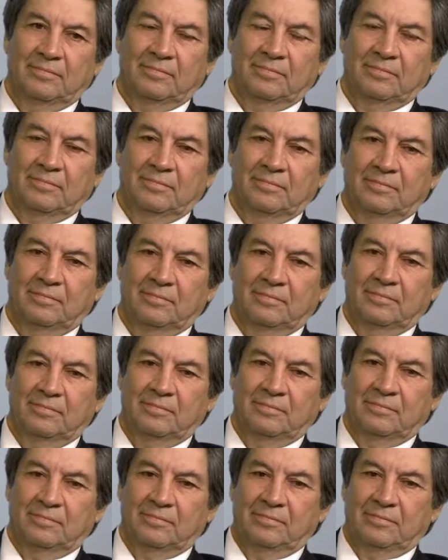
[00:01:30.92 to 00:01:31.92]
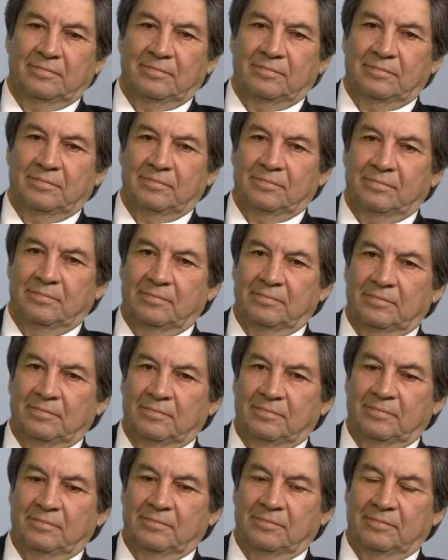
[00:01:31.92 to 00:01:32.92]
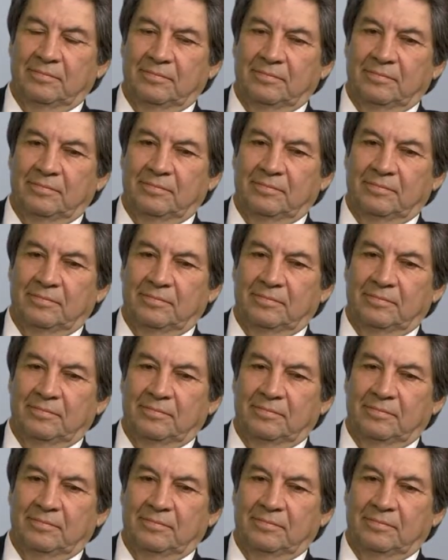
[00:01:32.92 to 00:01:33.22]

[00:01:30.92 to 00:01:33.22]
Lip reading: The person shown says nothing.